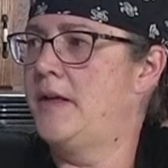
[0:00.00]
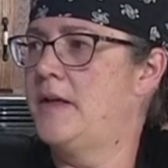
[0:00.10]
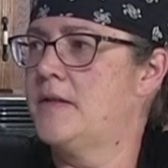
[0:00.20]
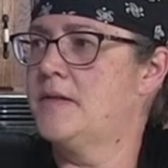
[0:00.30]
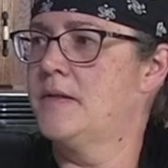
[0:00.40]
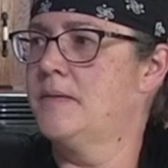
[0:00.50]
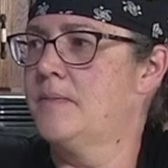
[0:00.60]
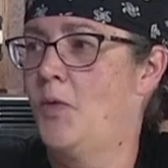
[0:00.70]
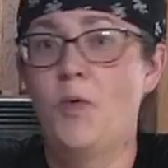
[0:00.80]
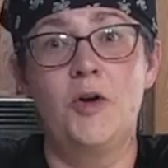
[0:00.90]
it is.
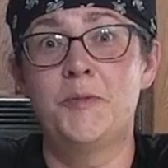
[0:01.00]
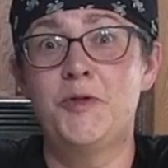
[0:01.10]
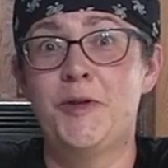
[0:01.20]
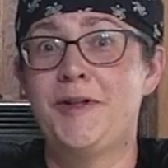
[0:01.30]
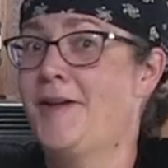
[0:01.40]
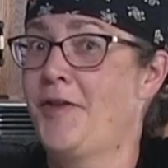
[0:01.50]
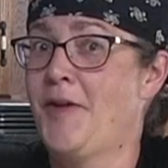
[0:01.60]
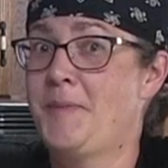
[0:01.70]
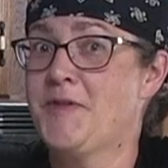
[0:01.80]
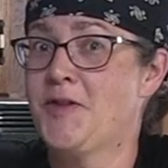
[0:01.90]
Welcome to
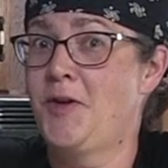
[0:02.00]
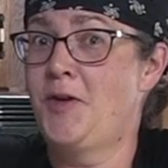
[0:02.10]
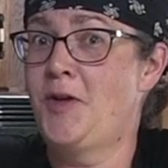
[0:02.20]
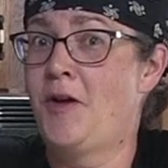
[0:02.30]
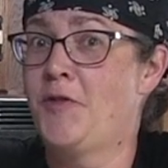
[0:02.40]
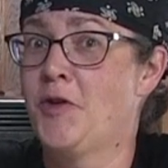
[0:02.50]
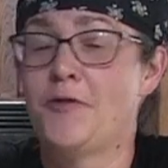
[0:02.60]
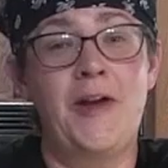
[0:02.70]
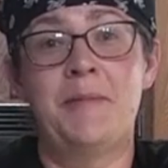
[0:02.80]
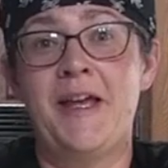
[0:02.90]
another episode of your
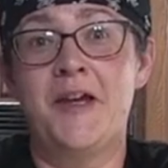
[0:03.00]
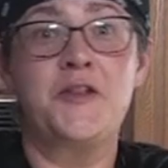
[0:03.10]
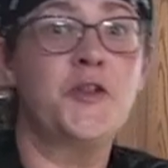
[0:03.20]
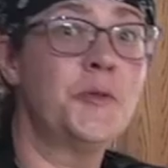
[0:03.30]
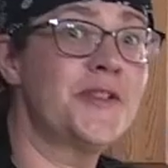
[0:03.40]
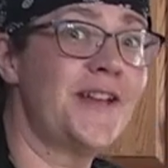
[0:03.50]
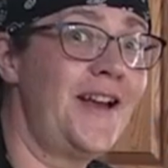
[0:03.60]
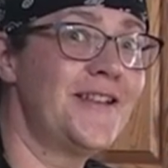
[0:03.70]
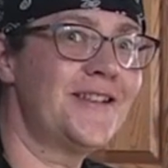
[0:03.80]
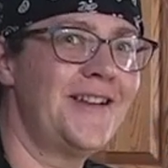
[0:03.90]
Family and Consumer
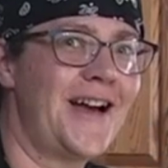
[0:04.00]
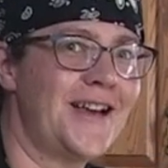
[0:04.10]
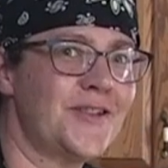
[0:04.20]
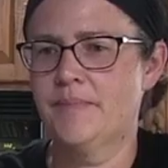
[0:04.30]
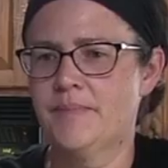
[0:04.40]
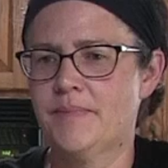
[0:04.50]
Science class.